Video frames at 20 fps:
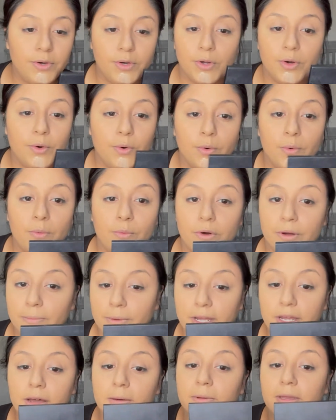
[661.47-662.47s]
know what
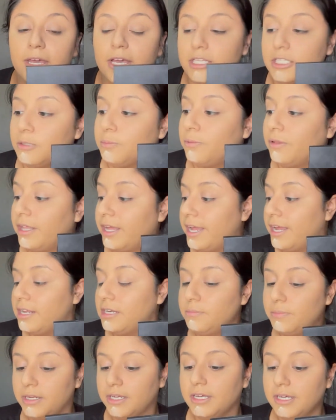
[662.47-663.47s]
my hubby has
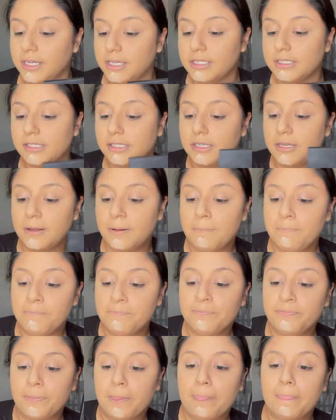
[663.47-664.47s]
planned because
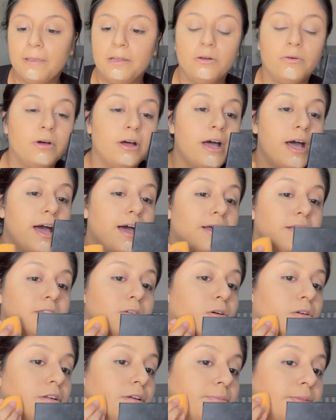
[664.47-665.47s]
you know i had
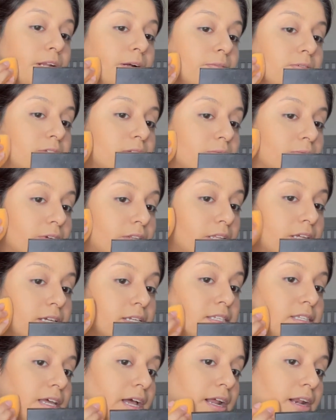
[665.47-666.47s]
told him that i wasn't really
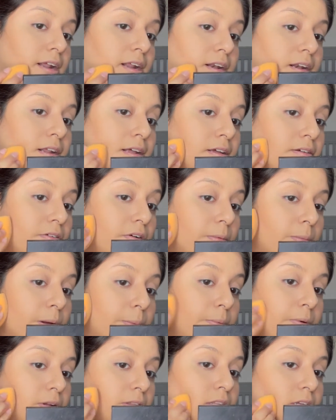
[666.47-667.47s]
excited for my
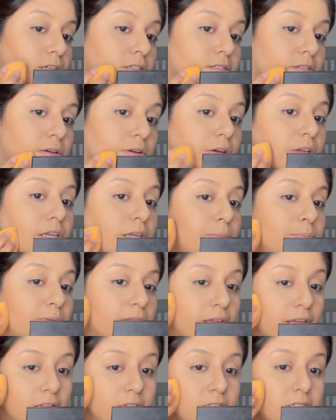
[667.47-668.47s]
birthday so he
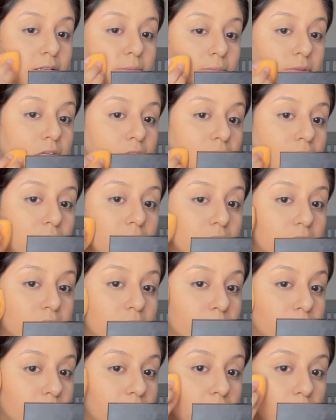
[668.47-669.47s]
planned something so
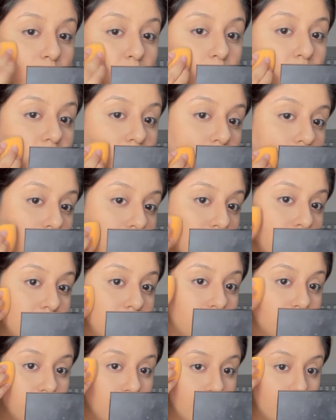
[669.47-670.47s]
i'm like wait
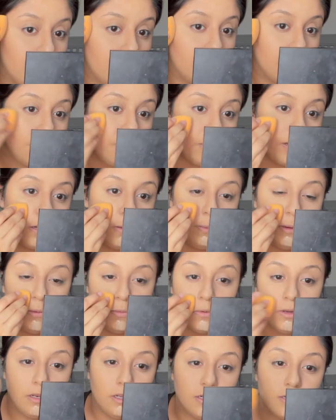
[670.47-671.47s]
my hubby
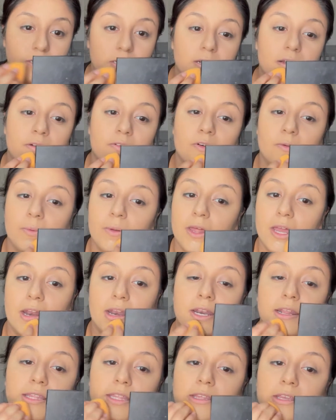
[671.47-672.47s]
really doesn't ever plan
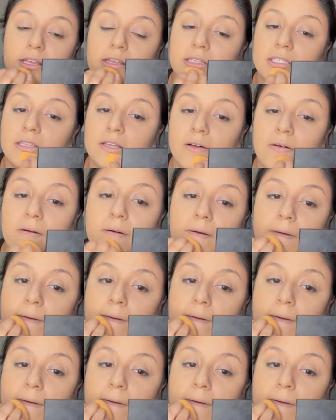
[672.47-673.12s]
anything so